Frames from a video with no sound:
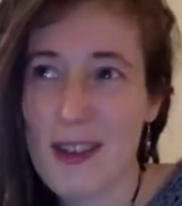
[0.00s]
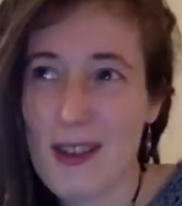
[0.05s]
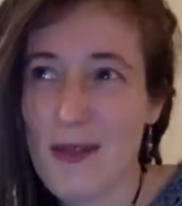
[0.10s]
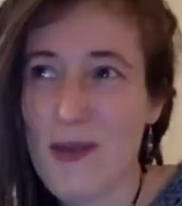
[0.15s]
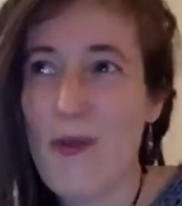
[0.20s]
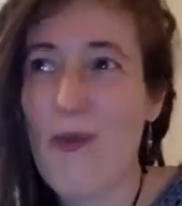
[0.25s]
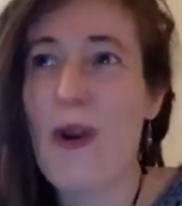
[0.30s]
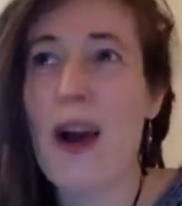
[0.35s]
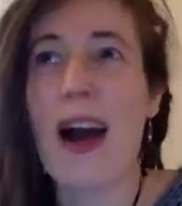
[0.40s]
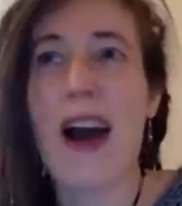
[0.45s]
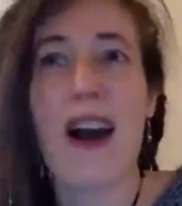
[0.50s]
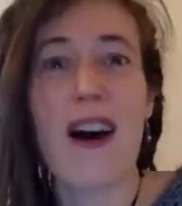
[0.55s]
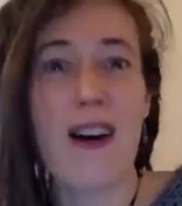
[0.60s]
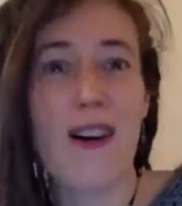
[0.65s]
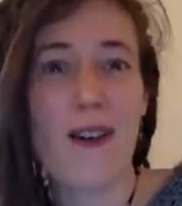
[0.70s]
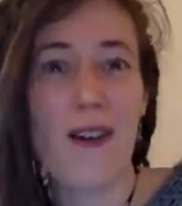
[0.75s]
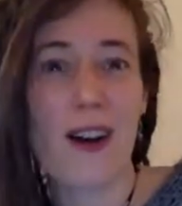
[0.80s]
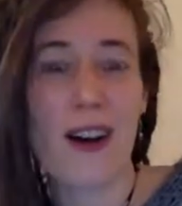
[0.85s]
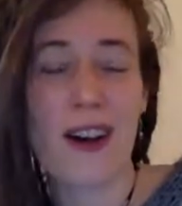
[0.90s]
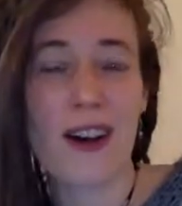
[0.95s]

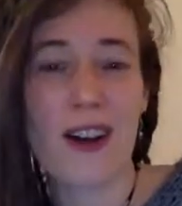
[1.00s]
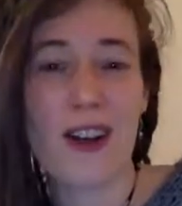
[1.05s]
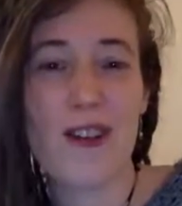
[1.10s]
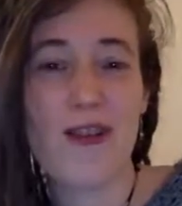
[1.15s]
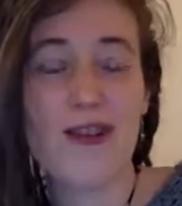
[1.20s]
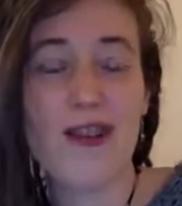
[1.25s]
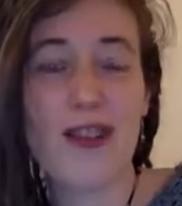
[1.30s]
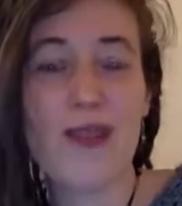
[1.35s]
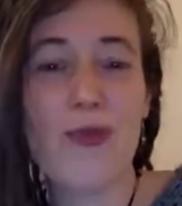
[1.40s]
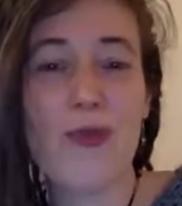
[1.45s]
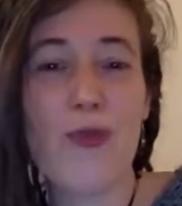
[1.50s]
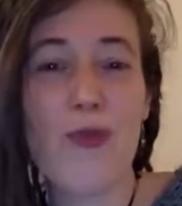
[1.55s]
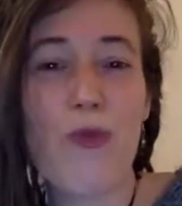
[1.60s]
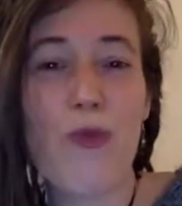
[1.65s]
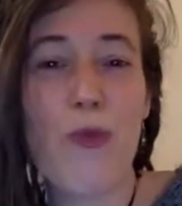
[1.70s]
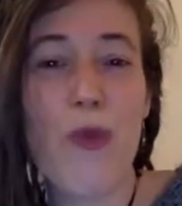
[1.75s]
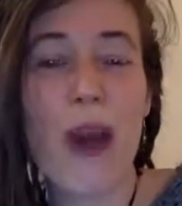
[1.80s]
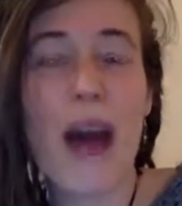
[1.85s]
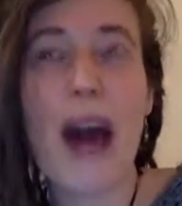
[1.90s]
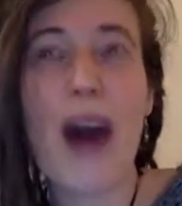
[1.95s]
Wow. You just
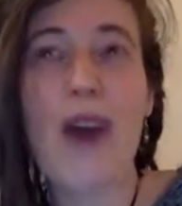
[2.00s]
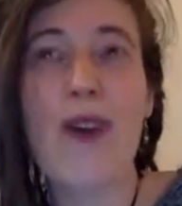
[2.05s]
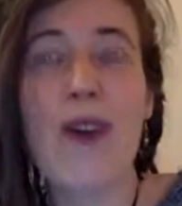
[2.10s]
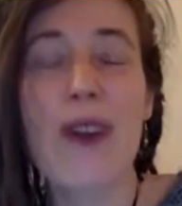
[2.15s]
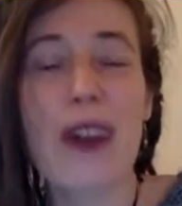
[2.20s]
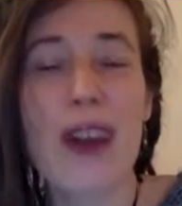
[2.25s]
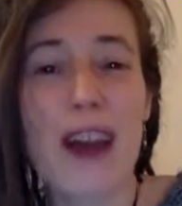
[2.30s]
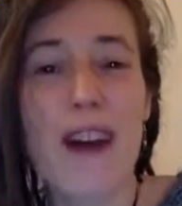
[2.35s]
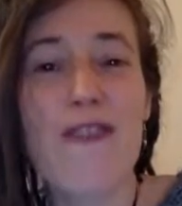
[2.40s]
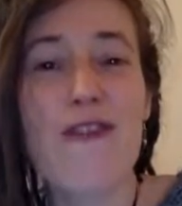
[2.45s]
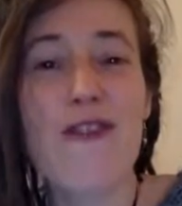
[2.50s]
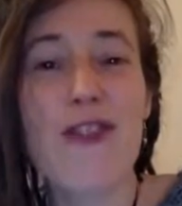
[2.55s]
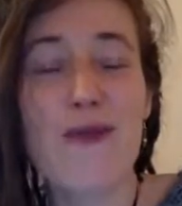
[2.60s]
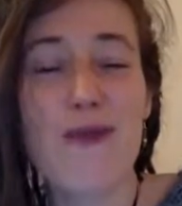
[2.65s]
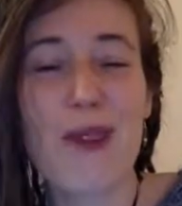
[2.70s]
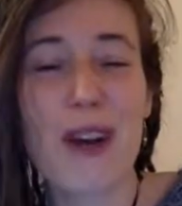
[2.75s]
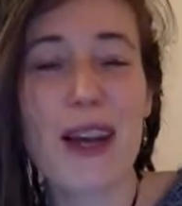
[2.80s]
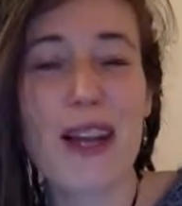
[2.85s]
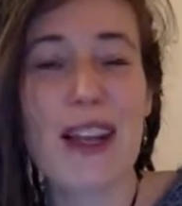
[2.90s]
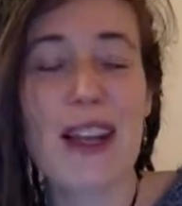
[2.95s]
wowed
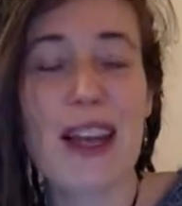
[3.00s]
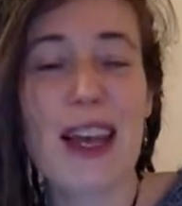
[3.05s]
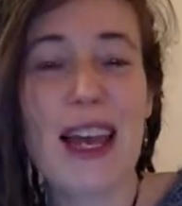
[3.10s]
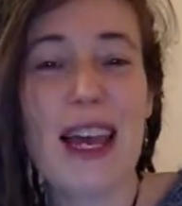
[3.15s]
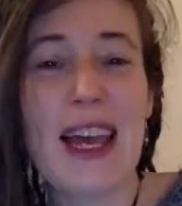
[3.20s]
everyone